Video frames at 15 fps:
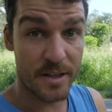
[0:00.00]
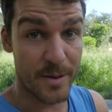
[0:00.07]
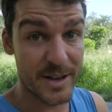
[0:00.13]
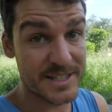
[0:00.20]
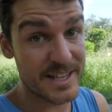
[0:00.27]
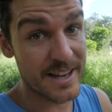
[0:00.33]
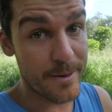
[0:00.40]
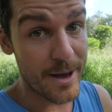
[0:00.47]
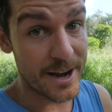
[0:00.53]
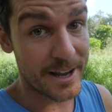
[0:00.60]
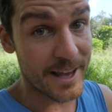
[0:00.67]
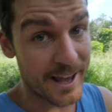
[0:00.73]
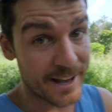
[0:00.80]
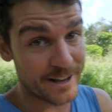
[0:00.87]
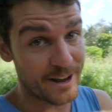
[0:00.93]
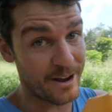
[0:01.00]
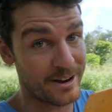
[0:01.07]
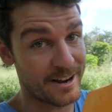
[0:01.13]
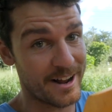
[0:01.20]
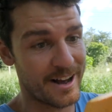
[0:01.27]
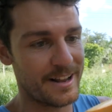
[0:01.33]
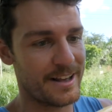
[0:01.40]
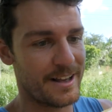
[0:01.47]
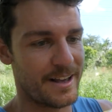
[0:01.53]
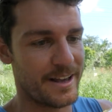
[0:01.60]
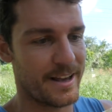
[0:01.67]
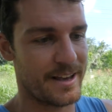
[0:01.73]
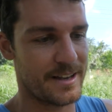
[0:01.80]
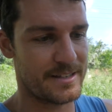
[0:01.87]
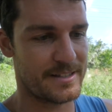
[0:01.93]
So the best thing about a king coconut
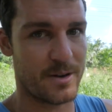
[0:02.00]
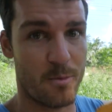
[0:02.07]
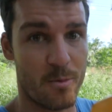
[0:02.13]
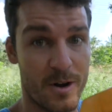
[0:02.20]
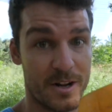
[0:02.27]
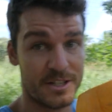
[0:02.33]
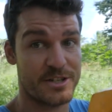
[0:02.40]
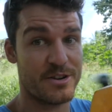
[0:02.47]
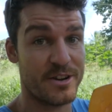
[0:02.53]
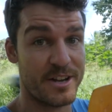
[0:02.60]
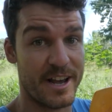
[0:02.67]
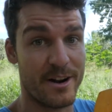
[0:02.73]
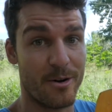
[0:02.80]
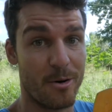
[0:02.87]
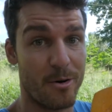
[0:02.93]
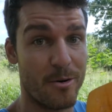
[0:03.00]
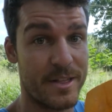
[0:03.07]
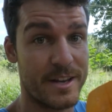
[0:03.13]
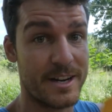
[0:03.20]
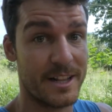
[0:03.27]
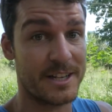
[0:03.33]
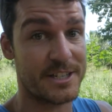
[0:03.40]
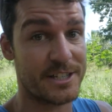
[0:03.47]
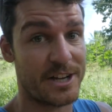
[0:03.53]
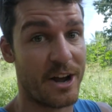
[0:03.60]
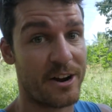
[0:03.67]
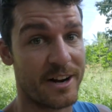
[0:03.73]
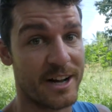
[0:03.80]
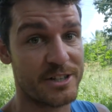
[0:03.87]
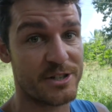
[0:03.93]
is once you get all the delicious
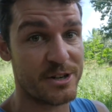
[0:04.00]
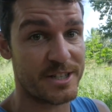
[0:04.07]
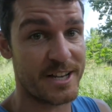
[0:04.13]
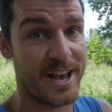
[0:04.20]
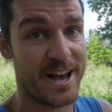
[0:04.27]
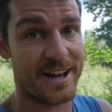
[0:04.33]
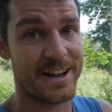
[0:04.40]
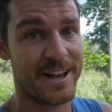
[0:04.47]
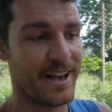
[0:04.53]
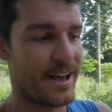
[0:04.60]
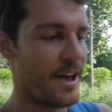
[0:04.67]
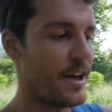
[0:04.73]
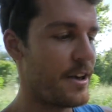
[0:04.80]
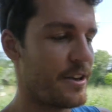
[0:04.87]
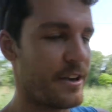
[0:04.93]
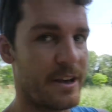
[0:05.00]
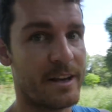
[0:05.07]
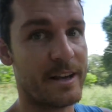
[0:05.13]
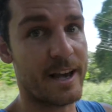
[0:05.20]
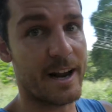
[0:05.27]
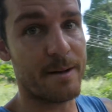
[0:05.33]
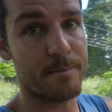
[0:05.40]
coconut juice out, you can get